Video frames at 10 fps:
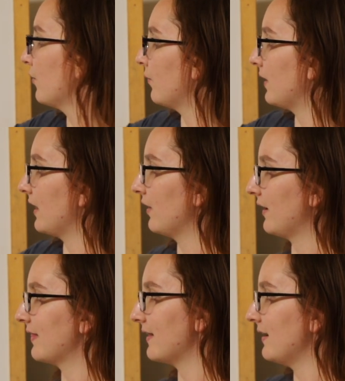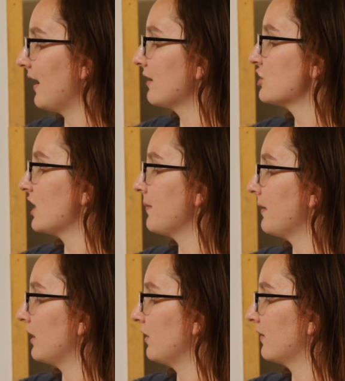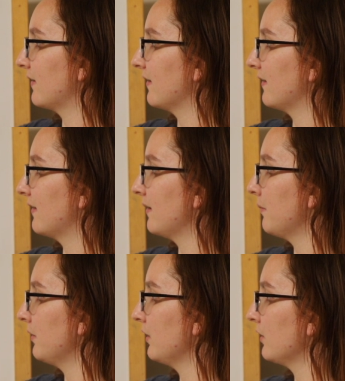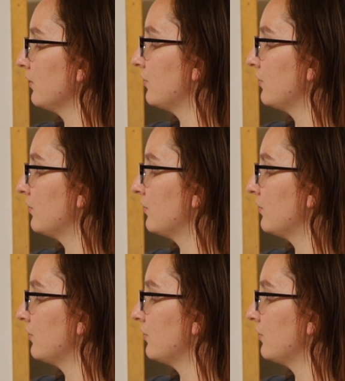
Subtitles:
When I look at the next shape, it looks similar